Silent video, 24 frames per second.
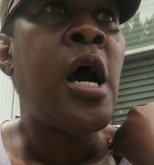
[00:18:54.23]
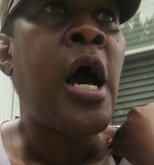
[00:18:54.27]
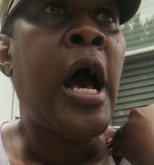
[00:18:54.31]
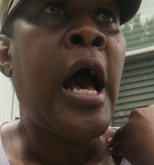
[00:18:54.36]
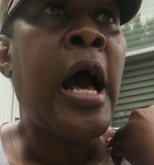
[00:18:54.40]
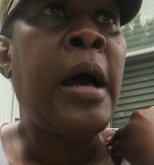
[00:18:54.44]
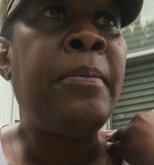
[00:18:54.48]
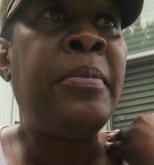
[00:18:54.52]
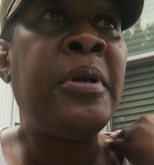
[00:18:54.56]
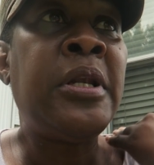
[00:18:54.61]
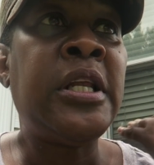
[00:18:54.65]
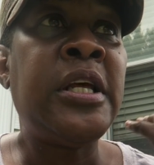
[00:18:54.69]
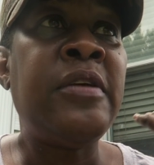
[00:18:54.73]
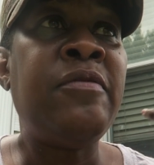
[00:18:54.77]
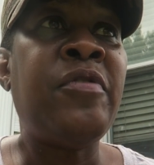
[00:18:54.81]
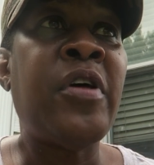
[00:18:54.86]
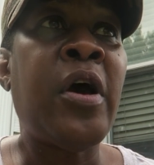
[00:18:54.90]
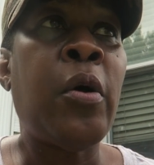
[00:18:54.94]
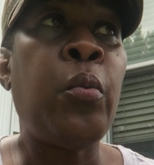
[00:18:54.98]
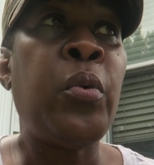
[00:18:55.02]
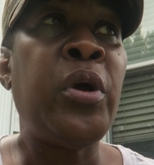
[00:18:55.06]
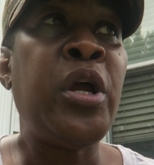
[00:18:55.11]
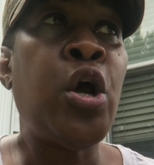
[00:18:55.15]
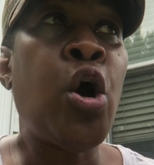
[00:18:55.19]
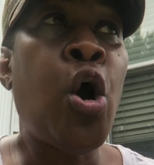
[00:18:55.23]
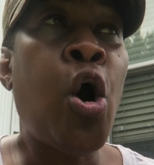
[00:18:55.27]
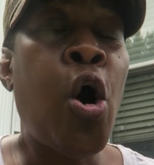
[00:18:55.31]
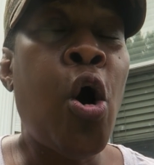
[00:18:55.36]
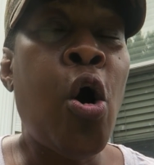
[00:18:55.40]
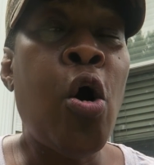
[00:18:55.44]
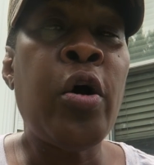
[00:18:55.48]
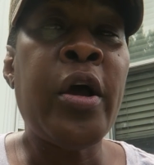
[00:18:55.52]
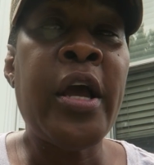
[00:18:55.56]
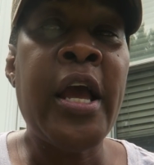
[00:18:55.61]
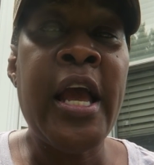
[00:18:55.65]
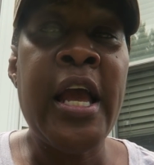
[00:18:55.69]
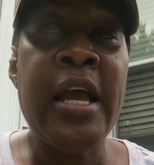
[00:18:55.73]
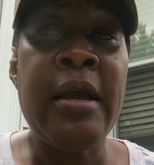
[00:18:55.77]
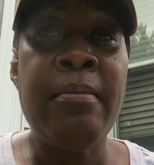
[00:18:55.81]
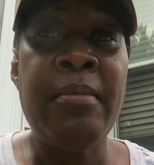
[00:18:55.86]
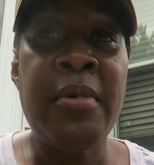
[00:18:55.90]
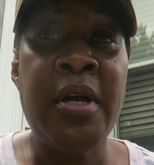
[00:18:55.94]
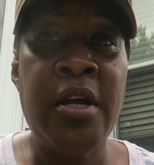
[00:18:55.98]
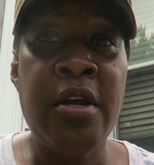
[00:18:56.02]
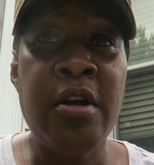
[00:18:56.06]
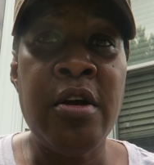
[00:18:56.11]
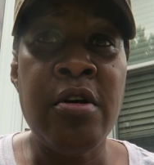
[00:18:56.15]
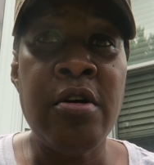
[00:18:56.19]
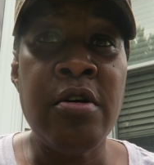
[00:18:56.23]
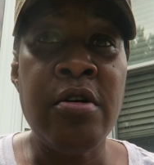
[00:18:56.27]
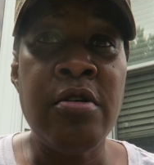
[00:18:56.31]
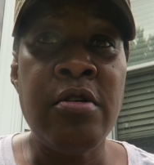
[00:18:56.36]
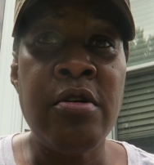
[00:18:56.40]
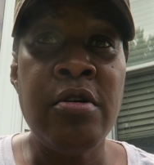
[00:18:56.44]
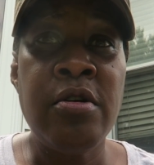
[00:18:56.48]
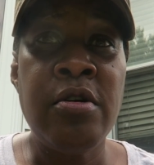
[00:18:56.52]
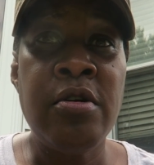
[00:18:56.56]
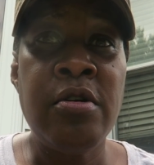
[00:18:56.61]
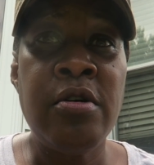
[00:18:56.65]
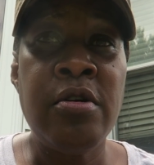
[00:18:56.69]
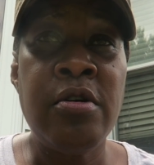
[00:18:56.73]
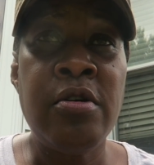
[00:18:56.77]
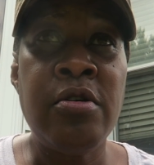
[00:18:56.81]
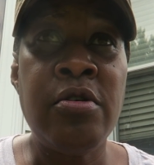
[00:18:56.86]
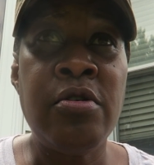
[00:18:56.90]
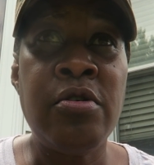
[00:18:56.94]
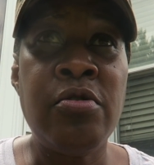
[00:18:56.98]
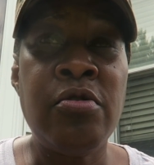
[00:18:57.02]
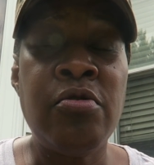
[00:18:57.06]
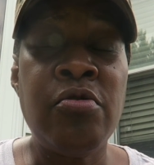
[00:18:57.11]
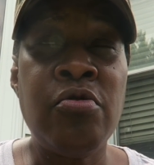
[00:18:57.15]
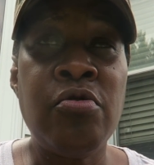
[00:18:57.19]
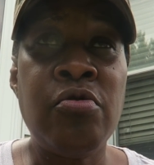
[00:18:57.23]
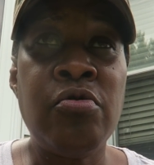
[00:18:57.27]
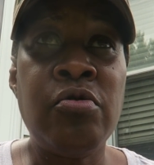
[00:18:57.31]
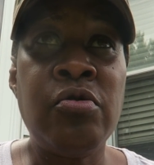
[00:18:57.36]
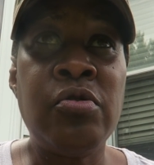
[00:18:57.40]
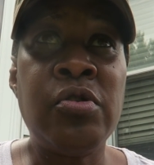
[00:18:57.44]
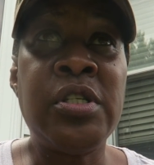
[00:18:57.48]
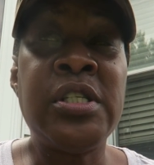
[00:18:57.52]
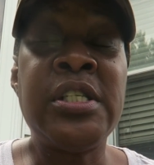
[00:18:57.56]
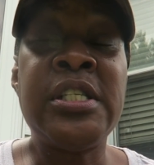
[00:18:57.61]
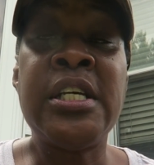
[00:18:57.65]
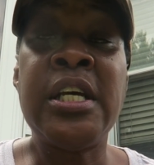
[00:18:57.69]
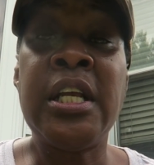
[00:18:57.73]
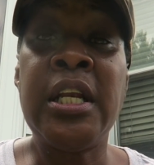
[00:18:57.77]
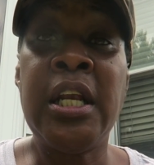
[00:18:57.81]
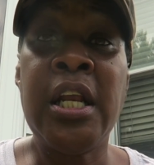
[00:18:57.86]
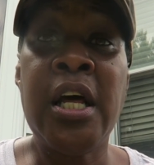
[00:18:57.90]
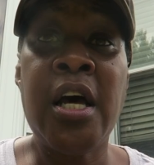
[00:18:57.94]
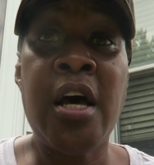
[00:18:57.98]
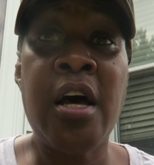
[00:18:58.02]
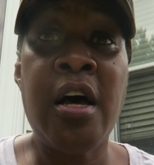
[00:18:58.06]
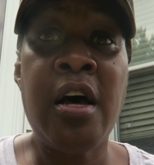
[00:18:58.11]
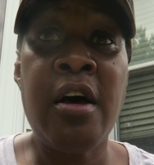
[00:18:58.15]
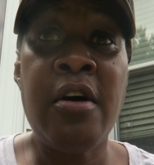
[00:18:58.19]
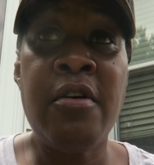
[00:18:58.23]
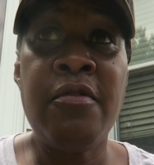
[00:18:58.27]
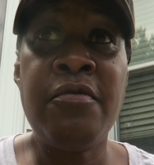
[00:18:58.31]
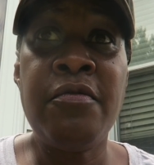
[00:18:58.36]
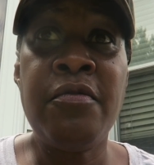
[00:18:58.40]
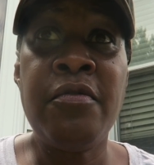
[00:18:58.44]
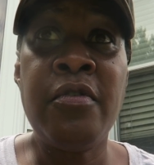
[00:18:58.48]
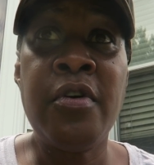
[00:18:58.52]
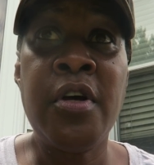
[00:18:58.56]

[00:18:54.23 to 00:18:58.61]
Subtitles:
I believe that we all came here to love.